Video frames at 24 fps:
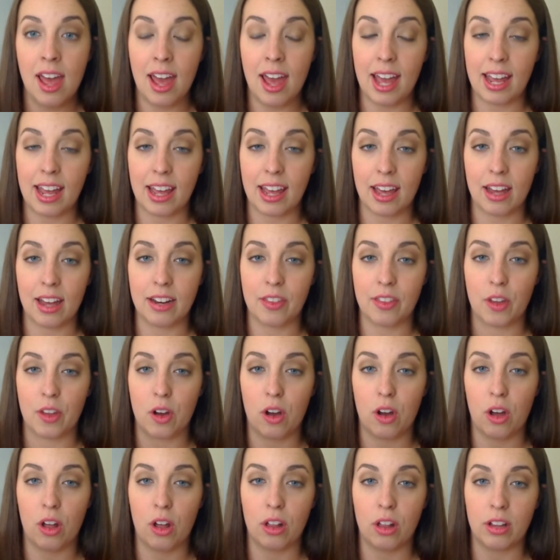and in the
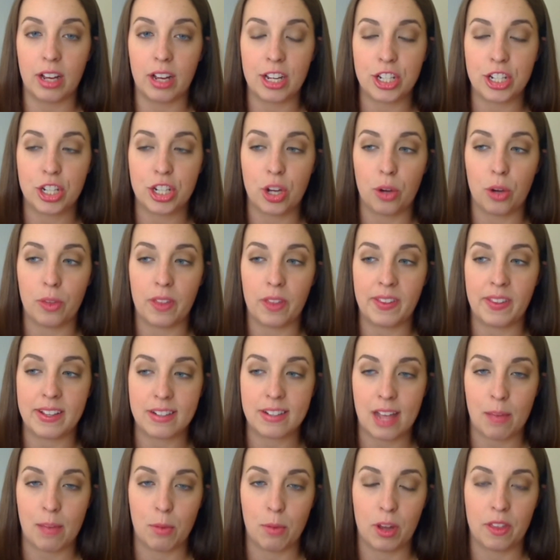haul I showed that this
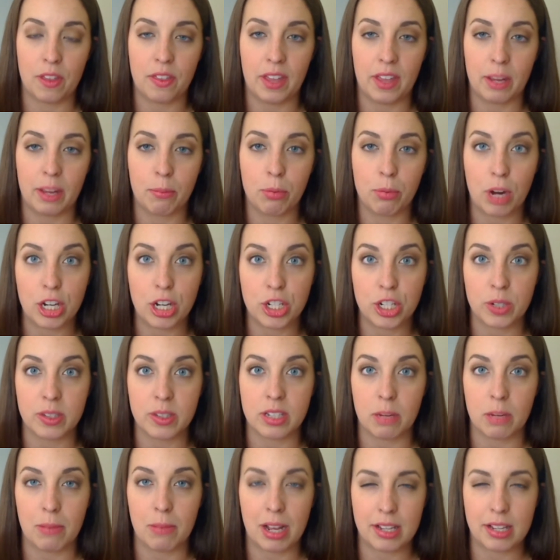came with like brushes
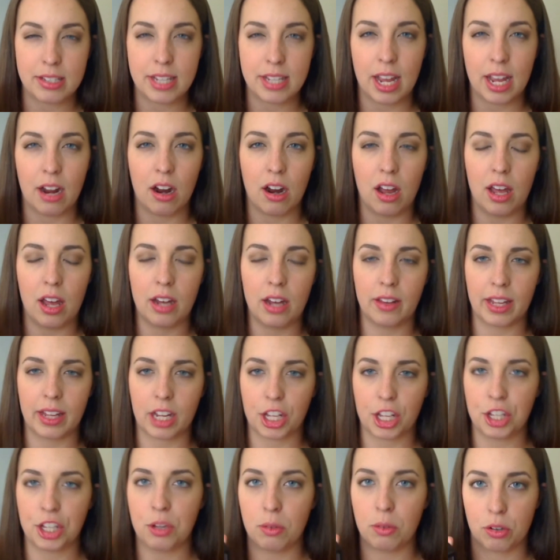and a mascara and like a
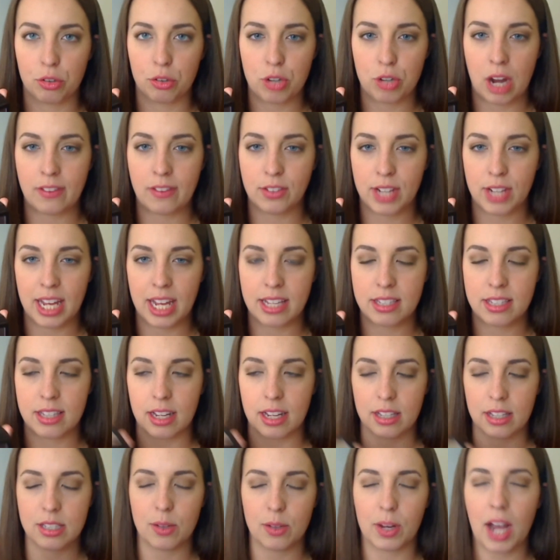cute little travel case
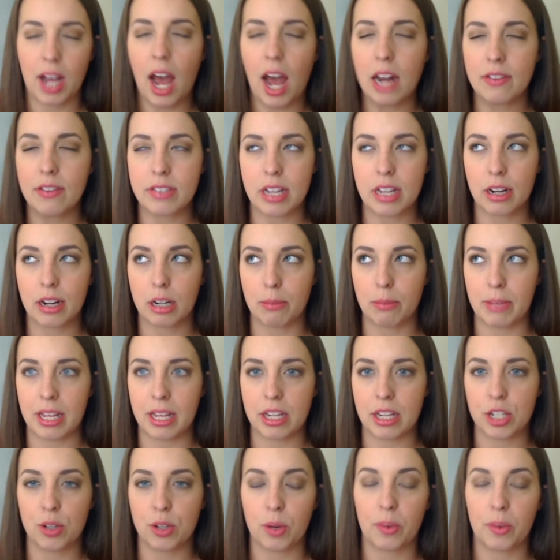thing, so it kind of suckered me
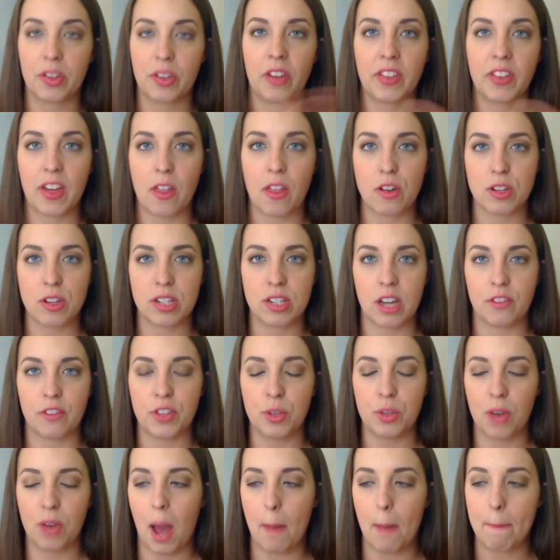into it with all the other stuff
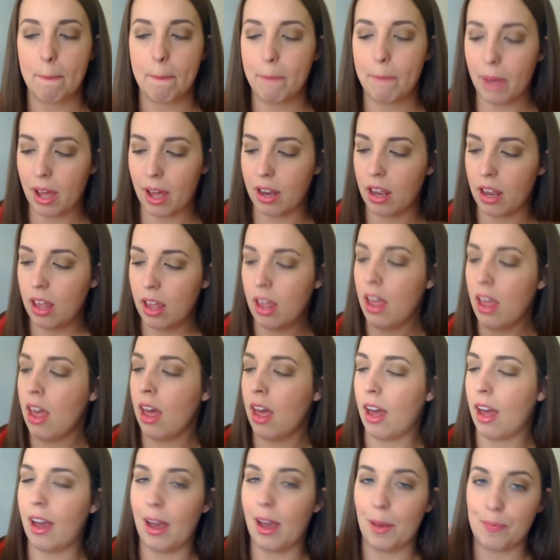you got. But
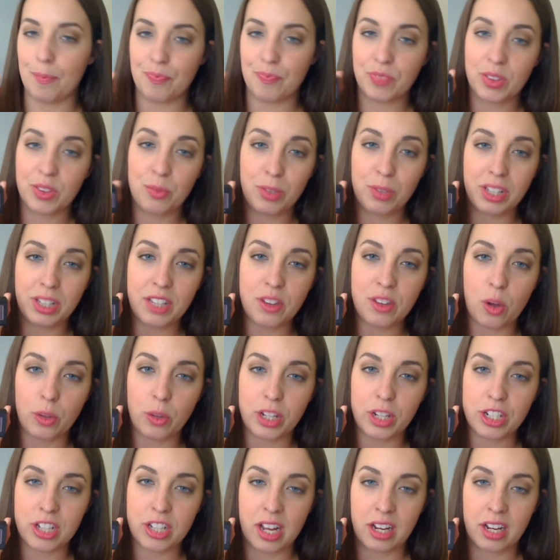really the
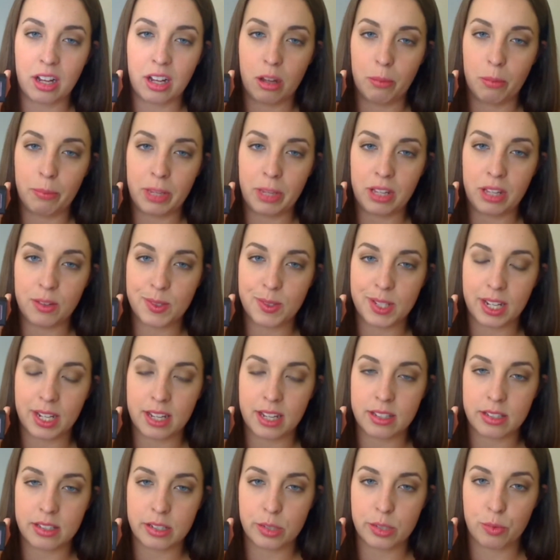only shade I'll be using
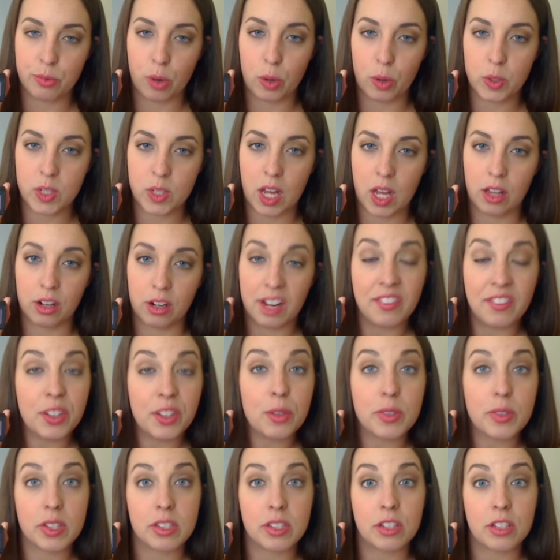is this rose color. I've
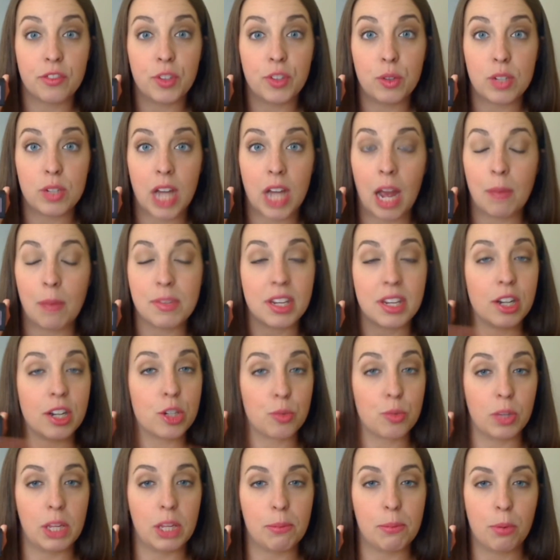used this a few times and
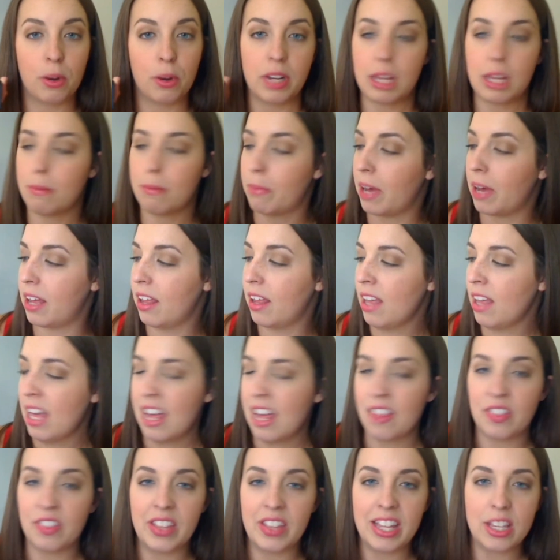it's really pretty, but
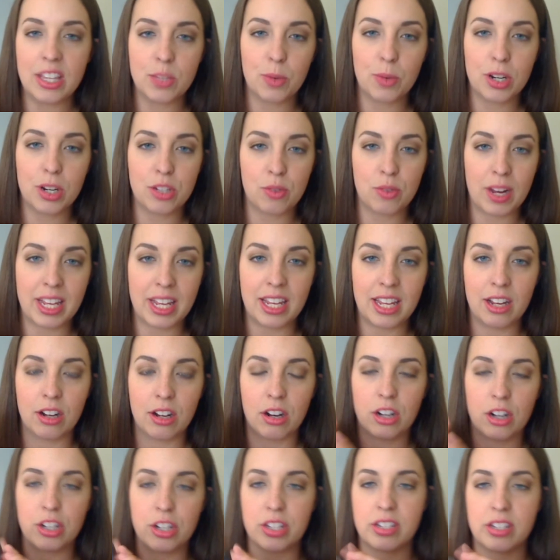these ones right here
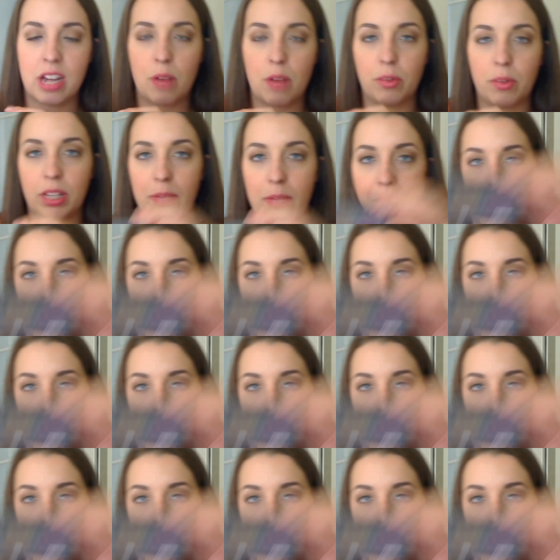are just not really my